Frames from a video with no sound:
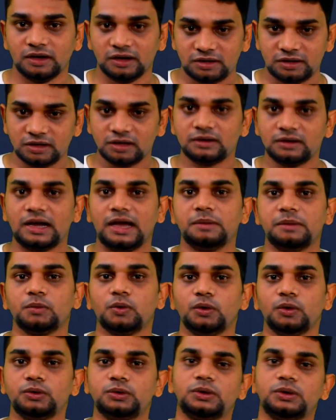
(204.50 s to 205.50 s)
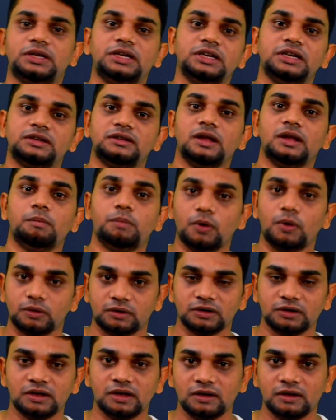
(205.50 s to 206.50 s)
Here I am going to heat the
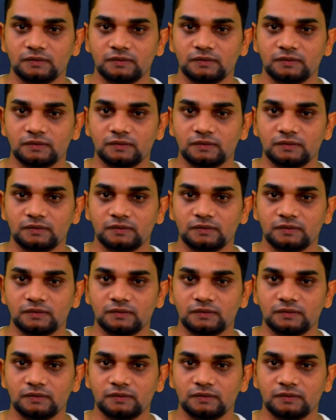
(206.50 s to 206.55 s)
bond.